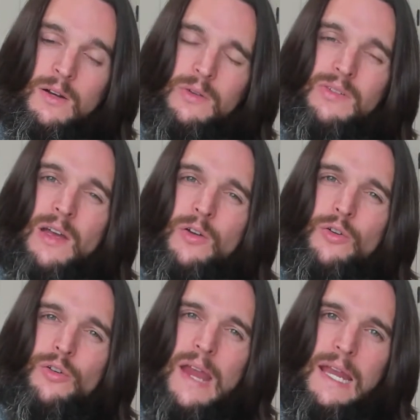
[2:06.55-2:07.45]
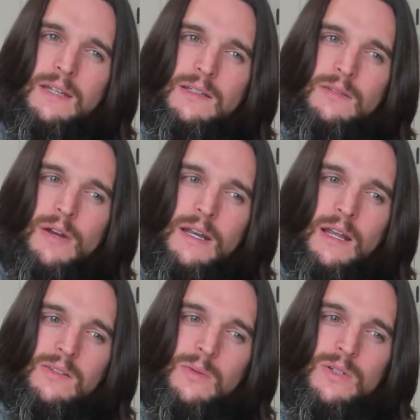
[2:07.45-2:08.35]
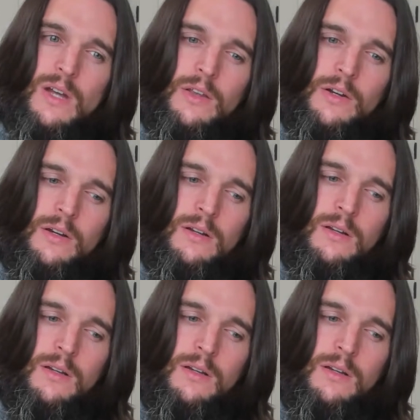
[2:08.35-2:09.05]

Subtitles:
don't sound great right next to each other,